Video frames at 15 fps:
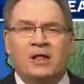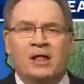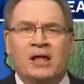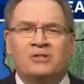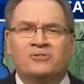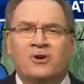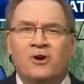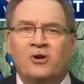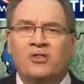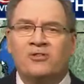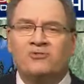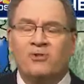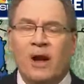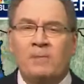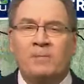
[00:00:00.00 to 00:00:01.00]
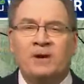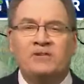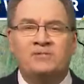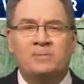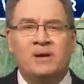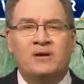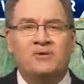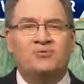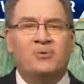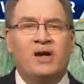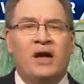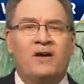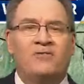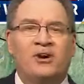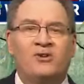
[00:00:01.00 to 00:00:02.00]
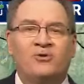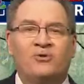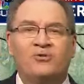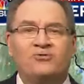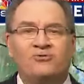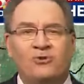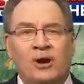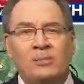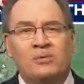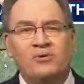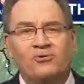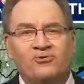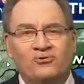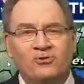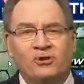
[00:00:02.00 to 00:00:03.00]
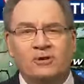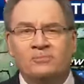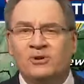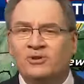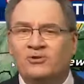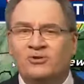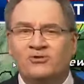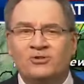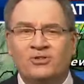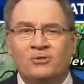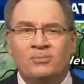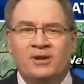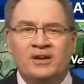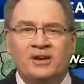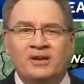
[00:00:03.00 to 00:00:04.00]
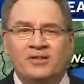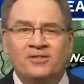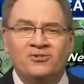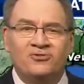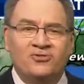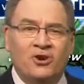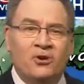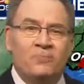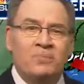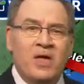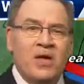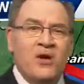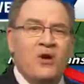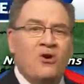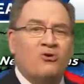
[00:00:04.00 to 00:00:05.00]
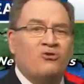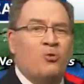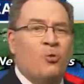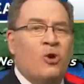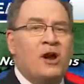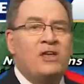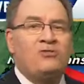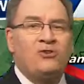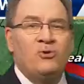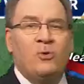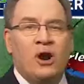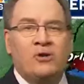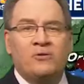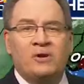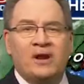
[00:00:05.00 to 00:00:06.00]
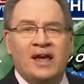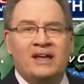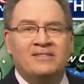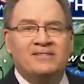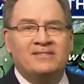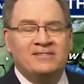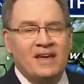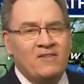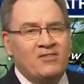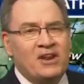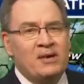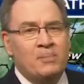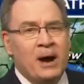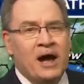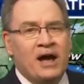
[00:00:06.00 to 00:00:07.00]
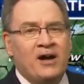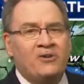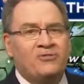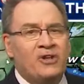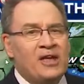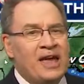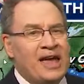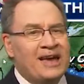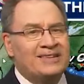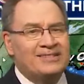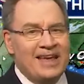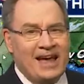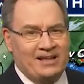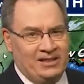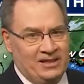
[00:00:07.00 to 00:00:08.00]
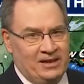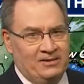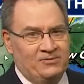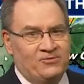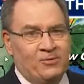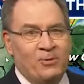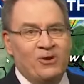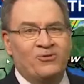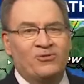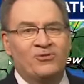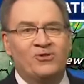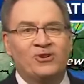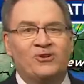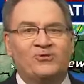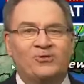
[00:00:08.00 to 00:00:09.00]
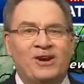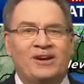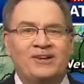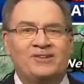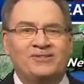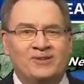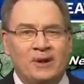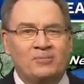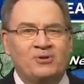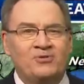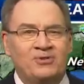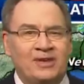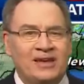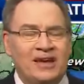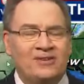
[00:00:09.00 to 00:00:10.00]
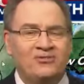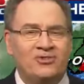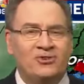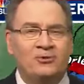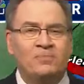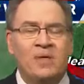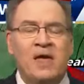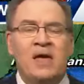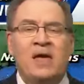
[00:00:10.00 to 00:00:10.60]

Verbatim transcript: Let's go to the tropics because we have our newest tropical storm. We told you at the beginning of this show, 2,270 miles exactly from our studios right here at WDSU.